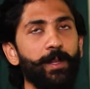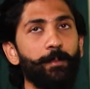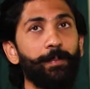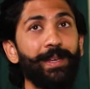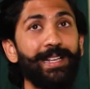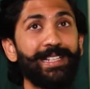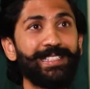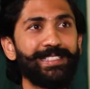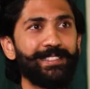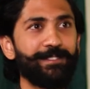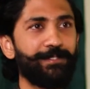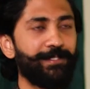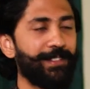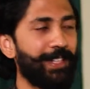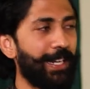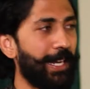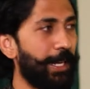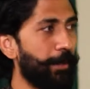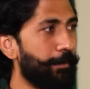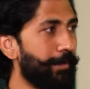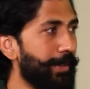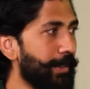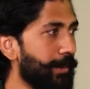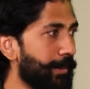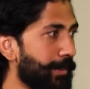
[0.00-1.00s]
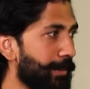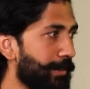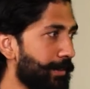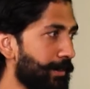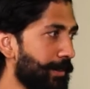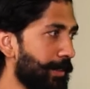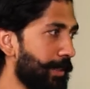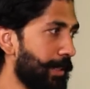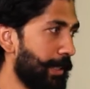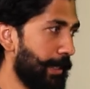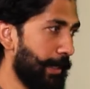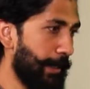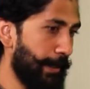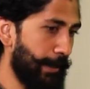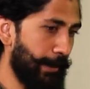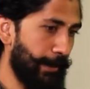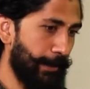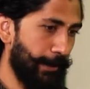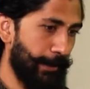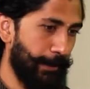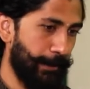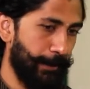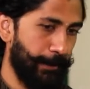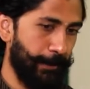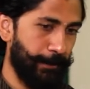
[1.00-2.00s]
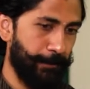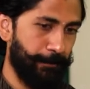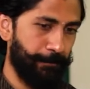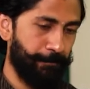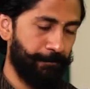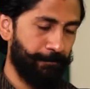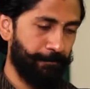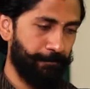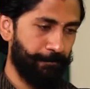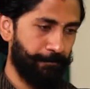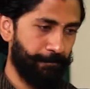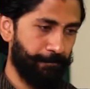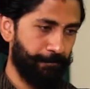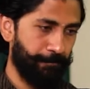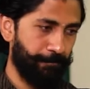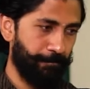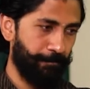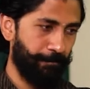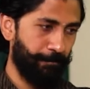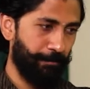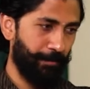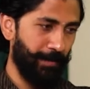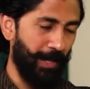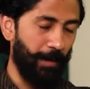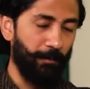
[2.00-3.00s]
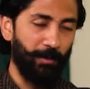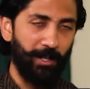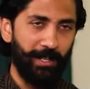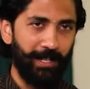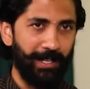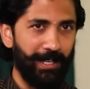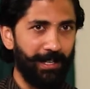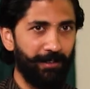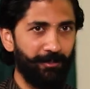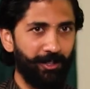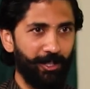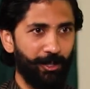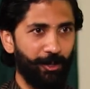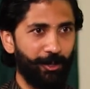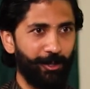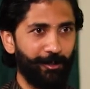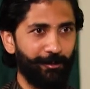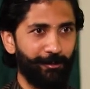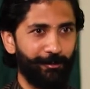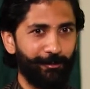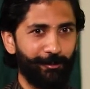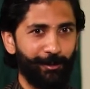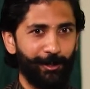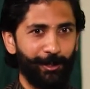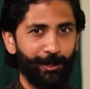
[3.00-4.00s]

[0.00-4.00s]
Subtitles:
Because of climate, I'm going to have a lot of